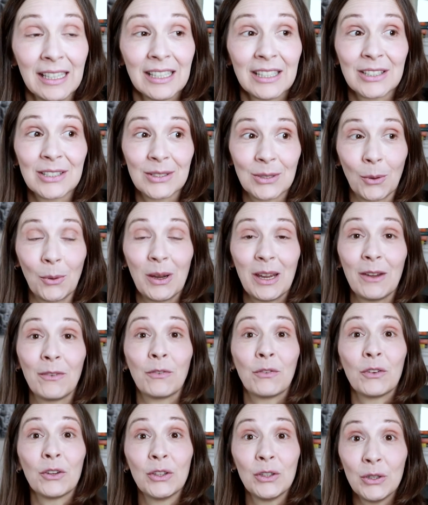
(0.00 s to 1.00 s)
So if
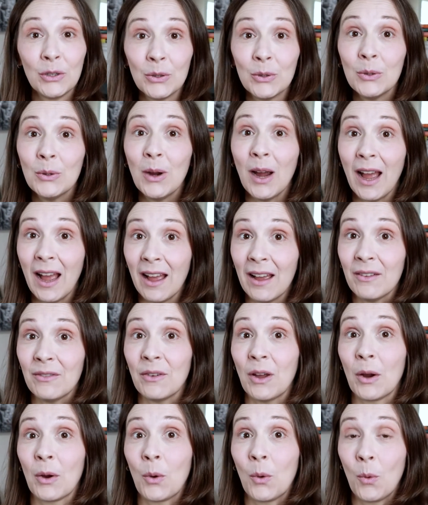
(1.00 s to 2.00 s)
you have
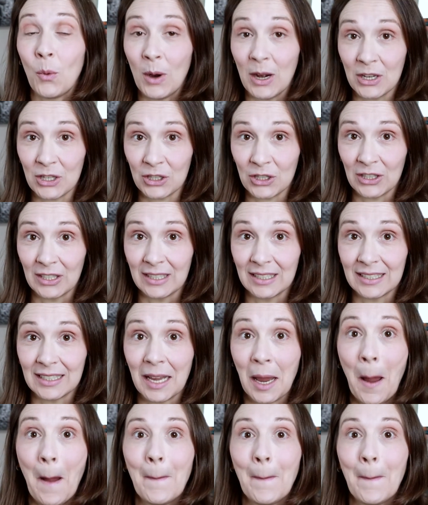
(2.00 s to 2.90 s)
questions,